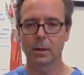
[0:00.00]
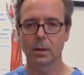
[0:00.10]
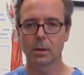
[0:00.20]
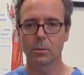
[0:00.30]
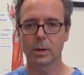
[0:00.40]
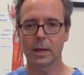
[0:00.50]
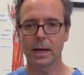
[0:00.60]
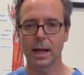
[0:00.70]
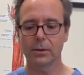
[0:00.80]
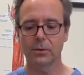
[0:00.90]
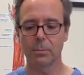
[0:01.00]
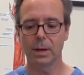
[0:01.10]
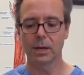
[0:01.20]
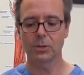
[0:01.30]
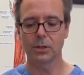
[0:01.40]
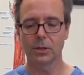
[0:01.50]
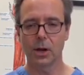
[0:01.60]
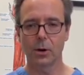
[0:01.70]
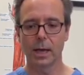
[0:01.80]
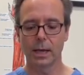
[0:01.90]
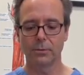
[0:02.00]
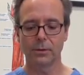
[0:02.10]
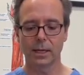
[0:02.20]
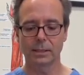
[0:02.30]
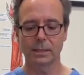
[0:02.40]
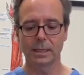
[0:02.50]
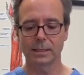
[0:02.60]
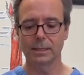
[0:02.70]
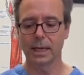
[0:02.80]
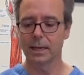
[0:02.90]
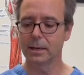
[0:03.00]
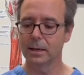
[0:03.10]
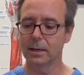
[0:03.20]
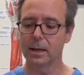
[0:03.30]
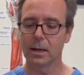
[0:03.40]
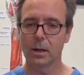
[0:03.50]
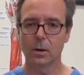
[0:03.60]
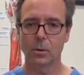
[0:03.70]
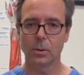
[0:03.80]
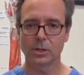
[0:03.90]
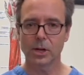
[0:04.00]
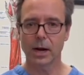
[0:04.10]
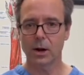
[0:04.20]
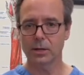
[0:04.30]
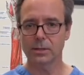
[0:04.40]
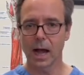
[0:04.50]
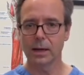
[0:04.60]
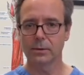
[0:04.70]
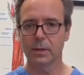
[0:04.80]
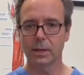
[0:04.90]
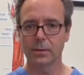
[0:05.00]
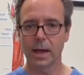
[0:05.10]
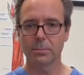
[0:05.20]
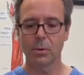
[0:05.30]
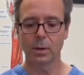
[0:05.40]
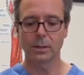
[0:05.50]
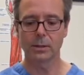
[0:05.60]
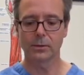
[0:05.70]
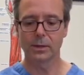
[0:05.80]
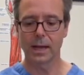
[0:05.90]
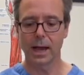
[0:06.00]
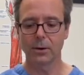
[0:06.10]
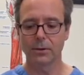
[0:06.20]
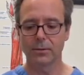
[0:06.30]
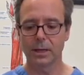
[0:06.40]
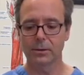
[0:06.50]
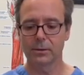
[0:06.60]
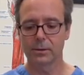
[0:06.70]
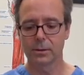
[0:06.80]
We then ask the patient to go ahead, flex and extend, and we check our sizing at that point to see how it fits.